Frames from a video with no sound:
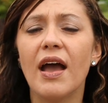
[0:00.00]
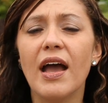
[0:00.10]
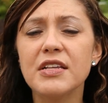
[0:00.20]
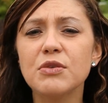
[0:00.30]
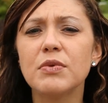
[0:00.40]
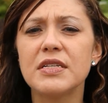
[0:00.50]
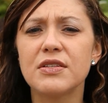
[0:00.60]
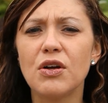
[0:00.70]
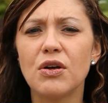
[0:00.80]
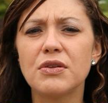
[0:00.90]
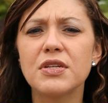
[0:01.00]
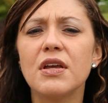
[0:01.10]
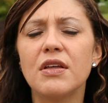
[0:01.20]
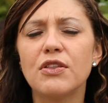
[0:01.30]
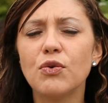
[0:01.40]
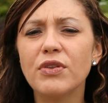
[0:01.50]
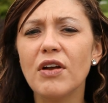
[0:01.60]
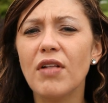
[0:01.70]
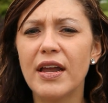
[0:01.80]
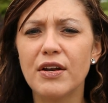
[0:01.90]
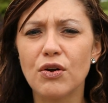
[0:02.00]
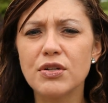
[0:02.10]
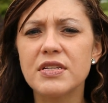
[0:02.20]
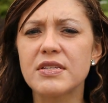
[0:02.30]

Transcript: As a result, the North Carolina Nurses